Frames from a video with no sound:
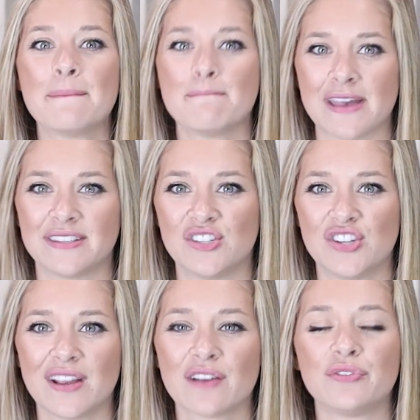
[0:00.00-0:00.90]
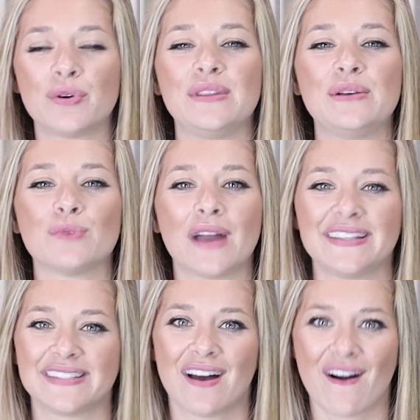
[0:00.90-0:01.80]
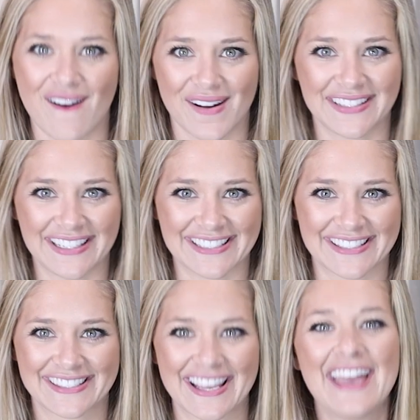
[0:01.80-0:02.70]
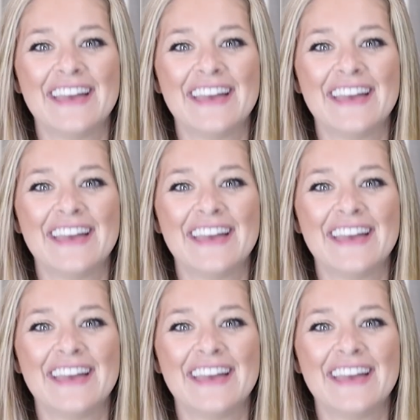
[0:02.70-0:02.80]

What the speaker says: messaging for the right audience.